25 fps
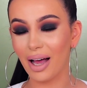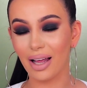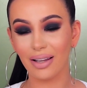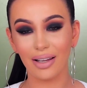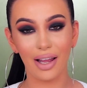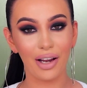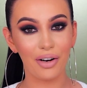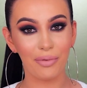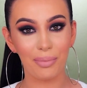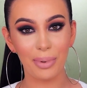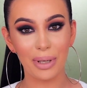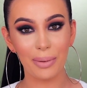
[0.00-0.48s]

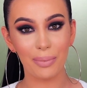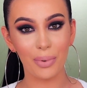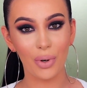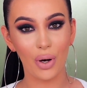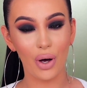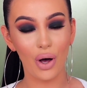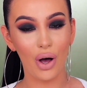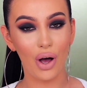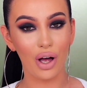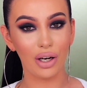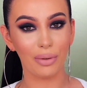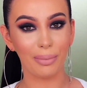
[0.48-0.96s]
lot of people
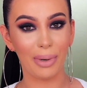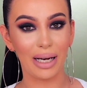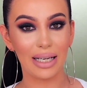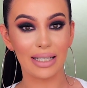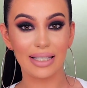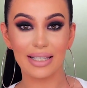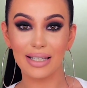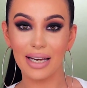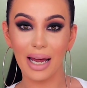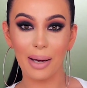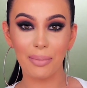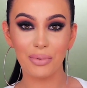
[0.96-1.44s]
on my
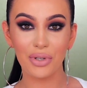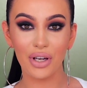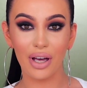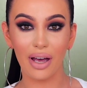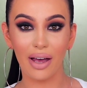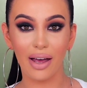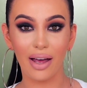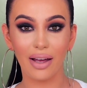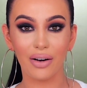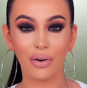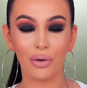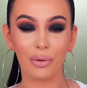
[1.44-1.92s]

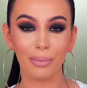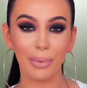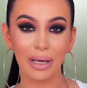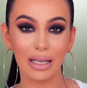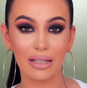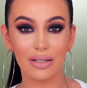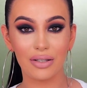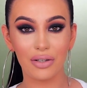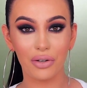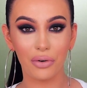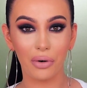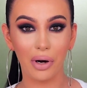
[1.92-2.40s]
Snapchat, on my
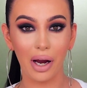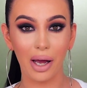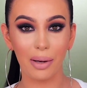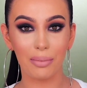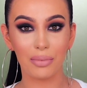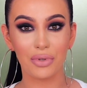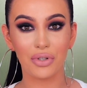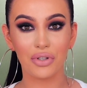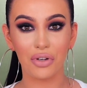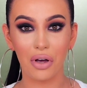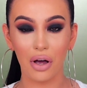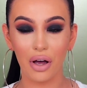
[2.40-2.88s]
Instagram
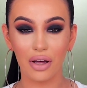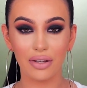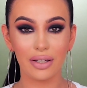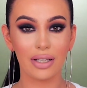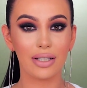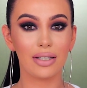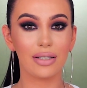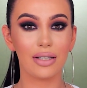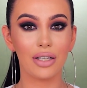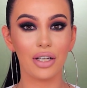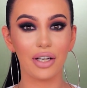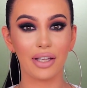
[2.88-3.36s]
saw
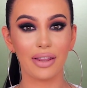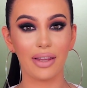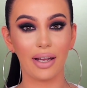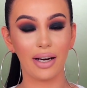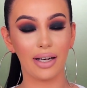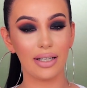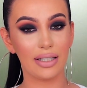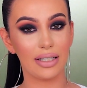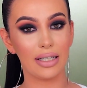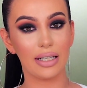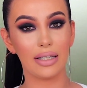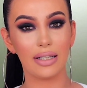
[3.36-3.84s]
this look that
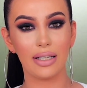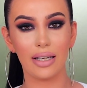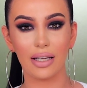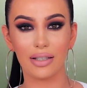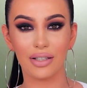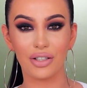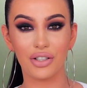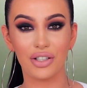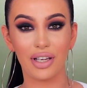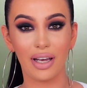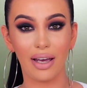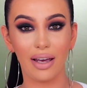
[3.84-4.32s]
I did the
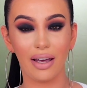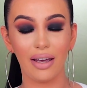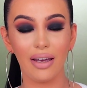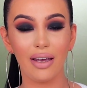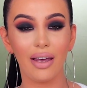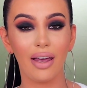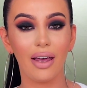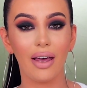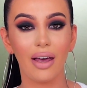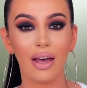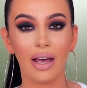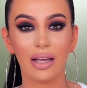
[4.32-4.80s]
other day
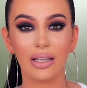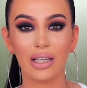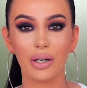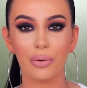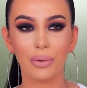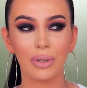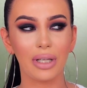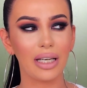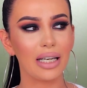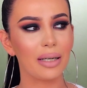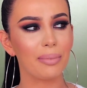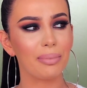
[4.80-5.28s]
and they were
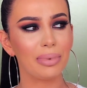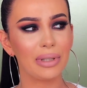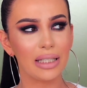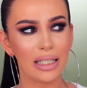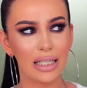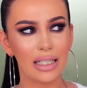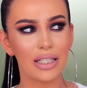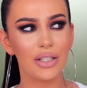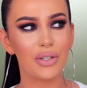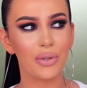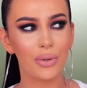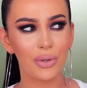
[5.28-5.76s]
like,
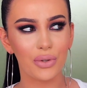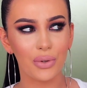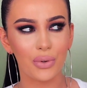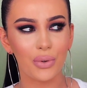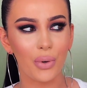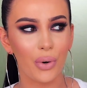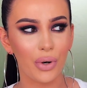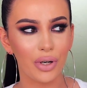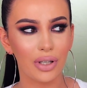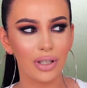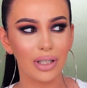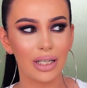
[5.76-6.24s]
please do a
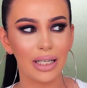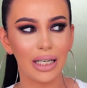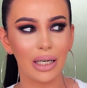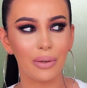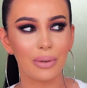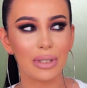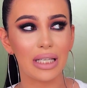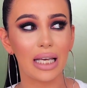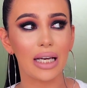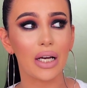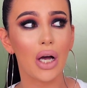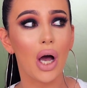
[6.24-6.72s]
tutorial, and I
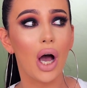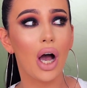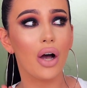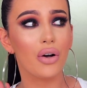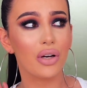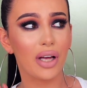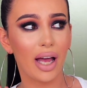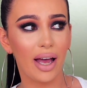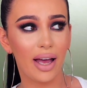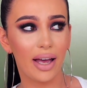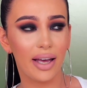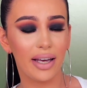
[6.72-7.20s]
was like,
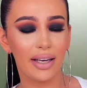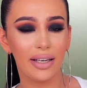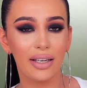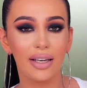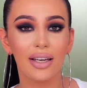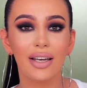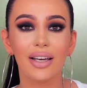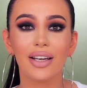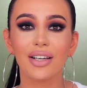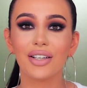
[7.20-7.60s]
okay.